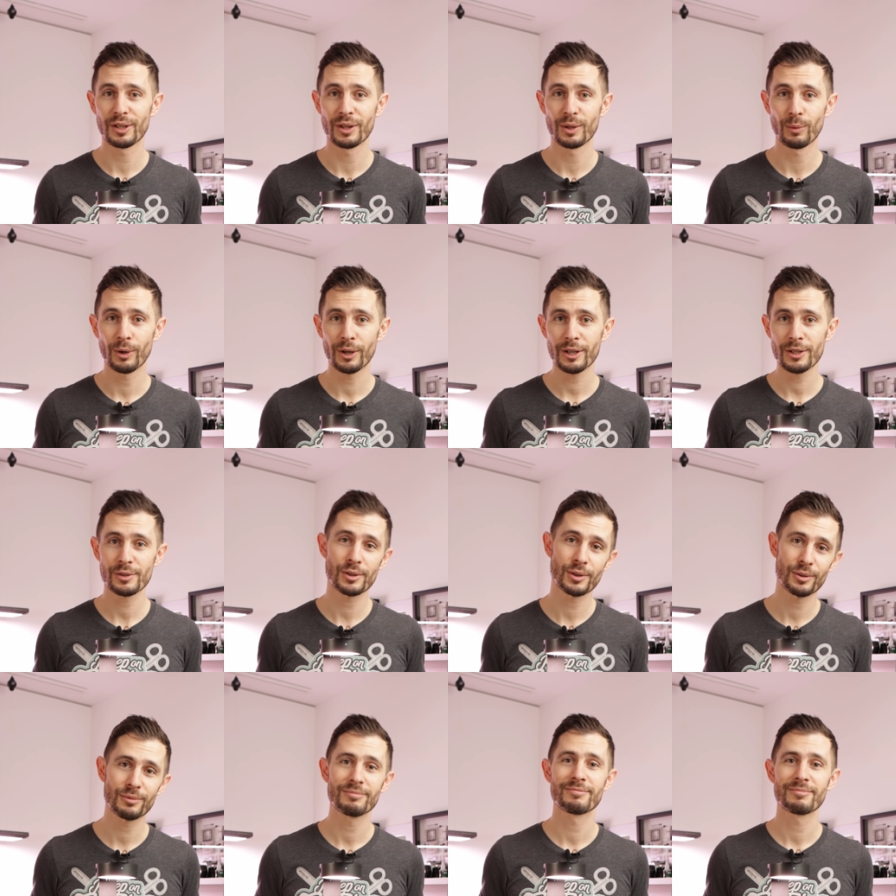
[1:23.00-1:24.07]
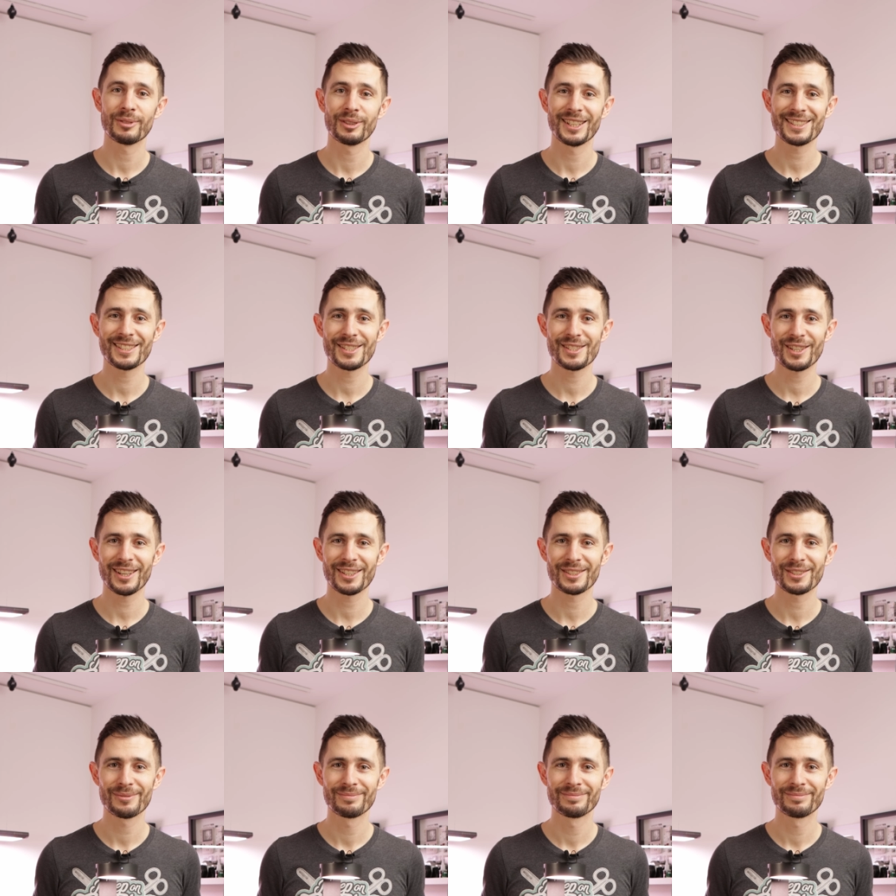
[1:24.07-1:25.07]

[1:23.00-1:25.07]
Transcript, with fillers: in the water, so let's get started.